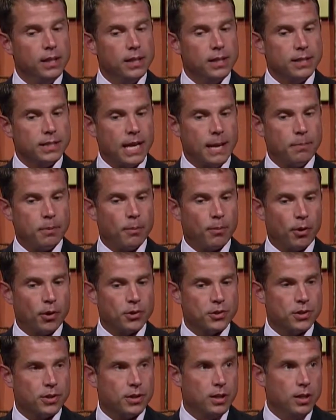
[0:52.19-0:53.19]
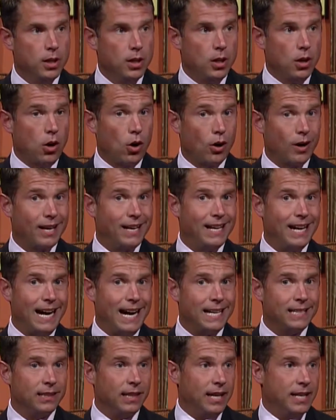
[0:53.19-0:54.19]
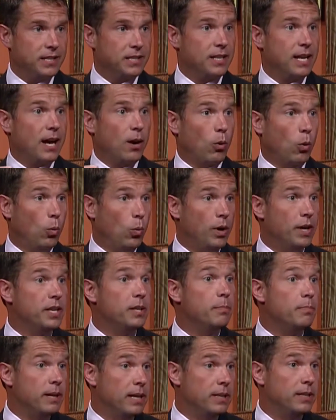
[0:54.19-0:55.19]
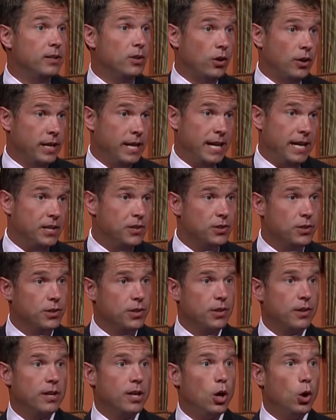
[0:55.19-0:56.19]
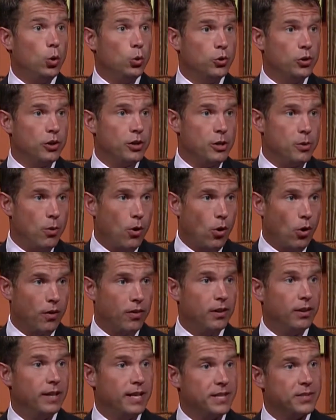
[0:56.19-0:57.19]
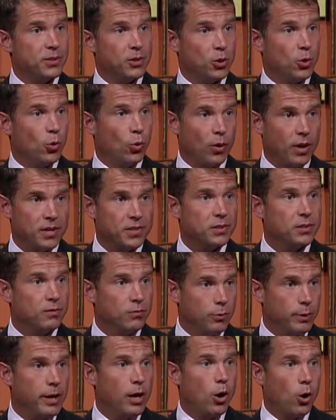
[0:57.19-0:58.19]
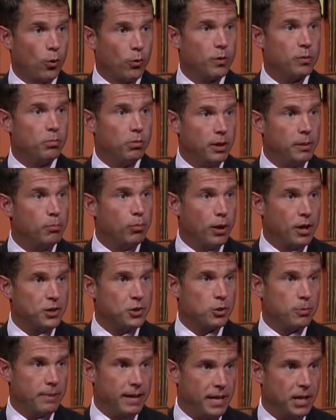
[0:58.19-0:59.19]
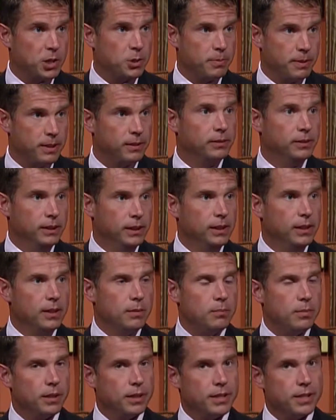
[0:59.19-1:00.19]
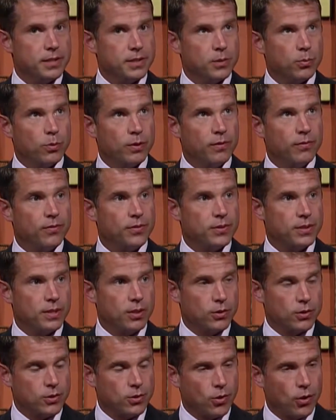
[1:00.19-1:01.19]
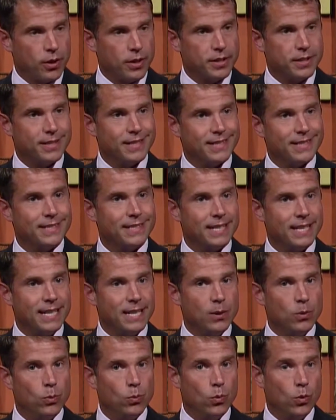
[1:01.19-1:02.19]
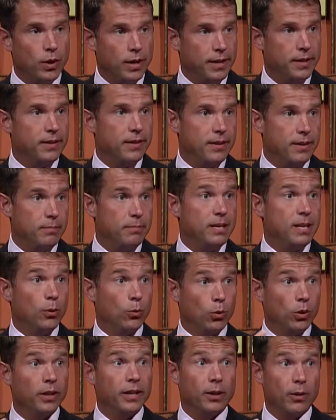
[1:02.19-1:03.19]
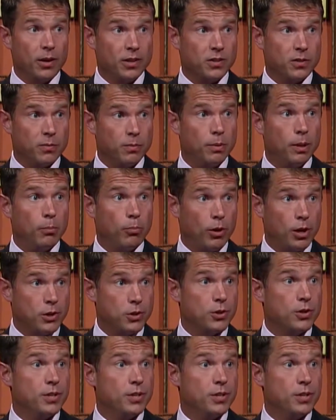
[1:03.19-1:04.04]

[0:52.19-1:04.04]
type of person. Our guidelines now are one dependent on age. The older you are, the less aggressive we are with blood pressure management, mm-hmm. because we've started to see, one, that being really aggressive with blood pressure